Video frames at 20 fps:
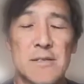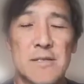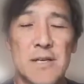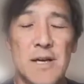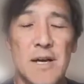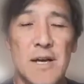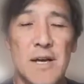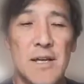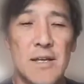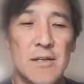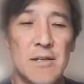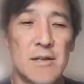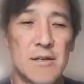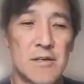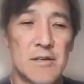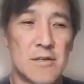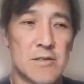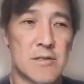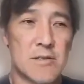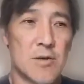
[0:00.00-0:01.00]
side.
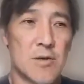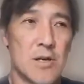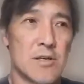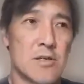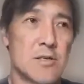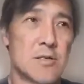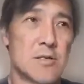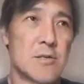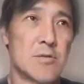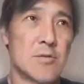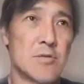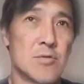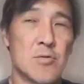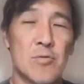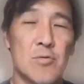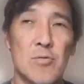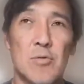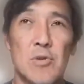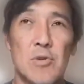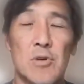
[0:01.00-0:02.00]
So I used
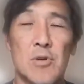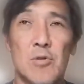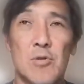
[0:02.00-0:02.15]
to,